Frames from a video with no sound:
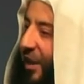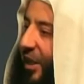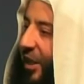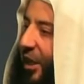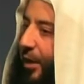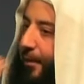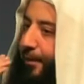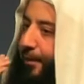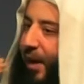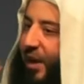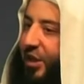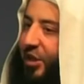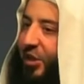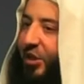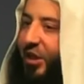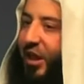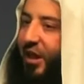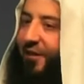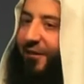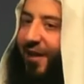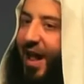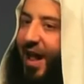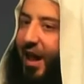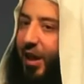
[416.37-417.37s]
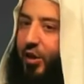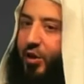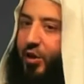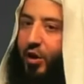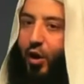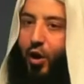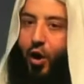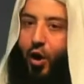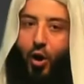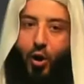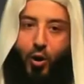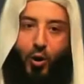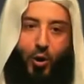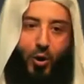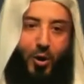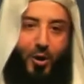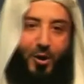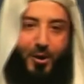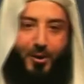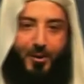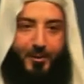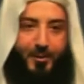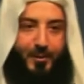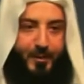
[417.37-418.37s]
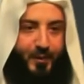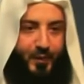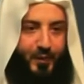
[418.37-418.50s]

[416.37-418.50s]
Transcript: in a bottle of alcohol?